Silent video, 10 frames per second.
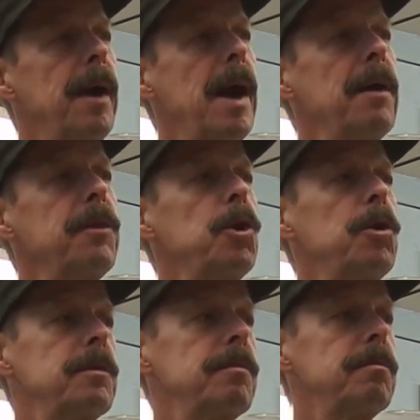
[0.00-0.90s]
I
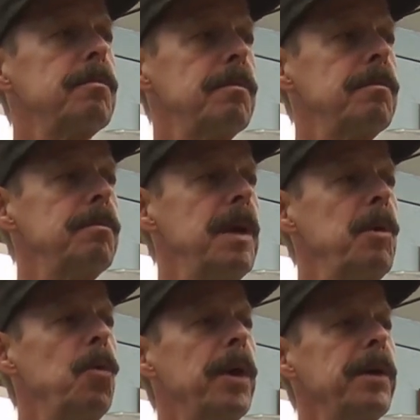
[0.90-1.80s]
thought
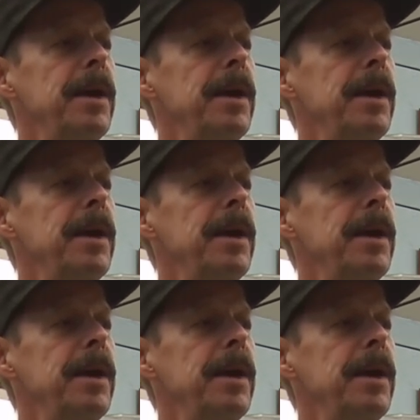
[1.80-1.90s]
maybe one